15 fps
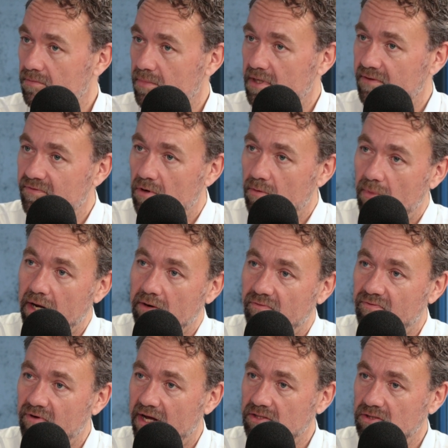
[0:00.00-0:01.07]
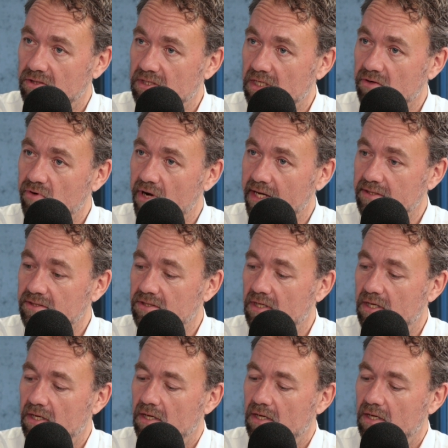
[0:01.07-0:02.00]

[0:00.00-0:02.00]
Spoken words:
But if there are microfractures and cracks,